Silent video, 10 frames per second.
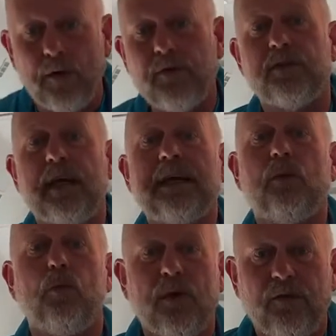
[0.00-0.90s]
you take it
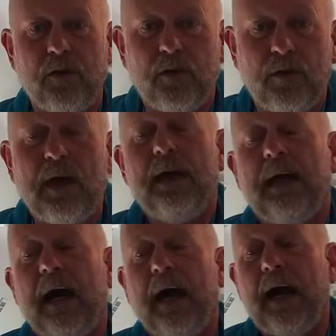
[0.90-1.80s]
with you,
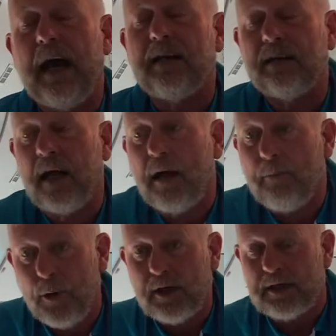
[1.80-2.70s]
and
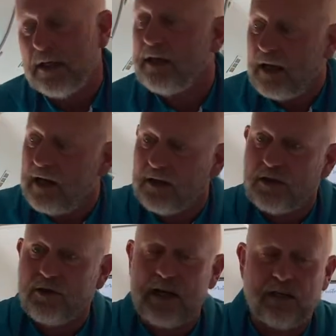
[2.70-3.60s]
put it in the
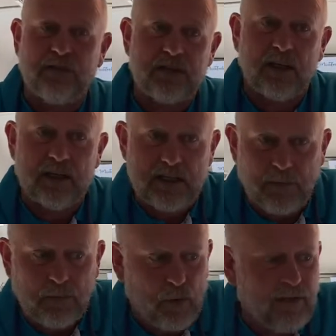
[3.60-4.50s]
trash facilities. But
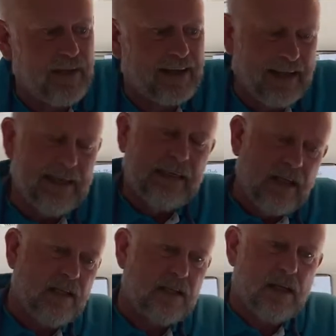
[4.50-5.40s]
one thing
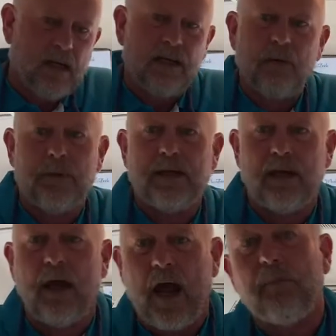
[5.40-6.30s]
that's a little bit
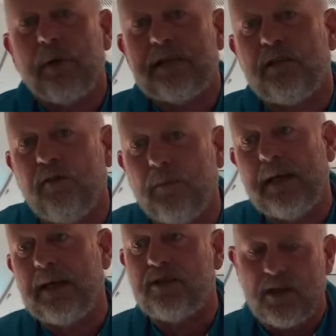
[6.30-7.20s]
unpleasant for me
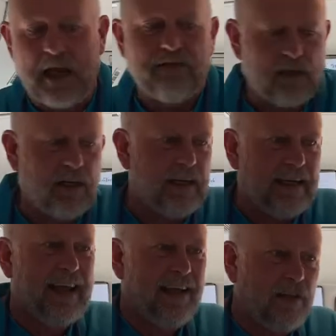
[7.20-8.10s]
is to have to clean
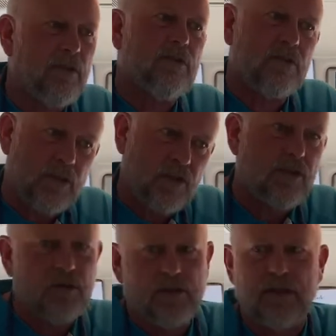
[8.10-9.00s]
out used
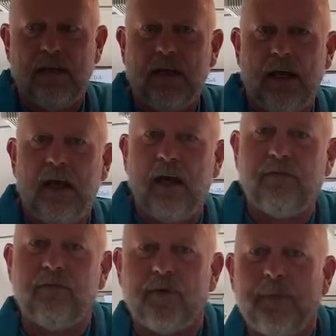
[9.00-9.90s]
tissues
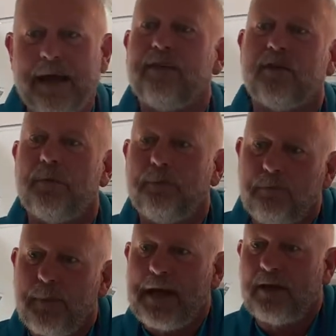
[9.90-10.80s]
from the
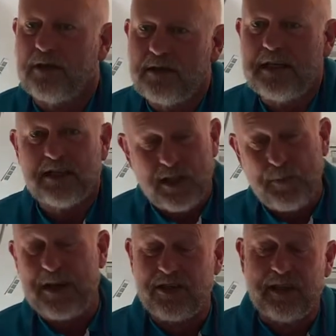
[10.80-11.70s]
back of the seats,
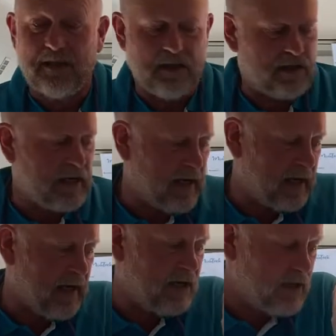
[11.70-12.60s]
especially in this day and age